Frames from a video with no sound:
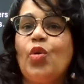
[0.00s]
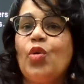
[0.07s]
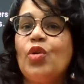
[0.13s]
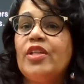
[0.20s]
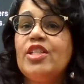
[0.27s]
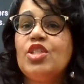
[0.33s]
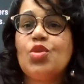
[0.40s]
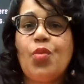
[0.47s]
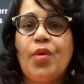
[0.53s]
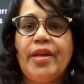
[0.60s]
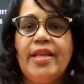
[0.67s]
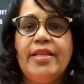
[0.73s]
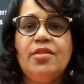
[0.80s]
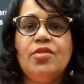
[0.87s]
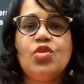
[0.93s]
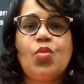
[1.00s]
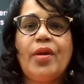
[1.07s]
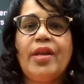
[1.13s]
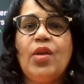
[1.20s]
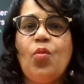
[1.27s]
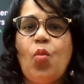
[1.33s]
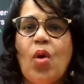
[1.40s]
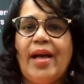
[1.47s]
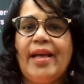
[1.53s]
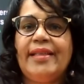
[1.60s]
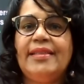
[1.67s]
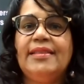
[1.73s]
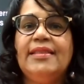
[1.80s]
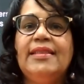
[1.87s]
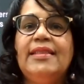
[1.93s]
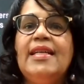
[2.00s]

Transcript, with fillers: early 2021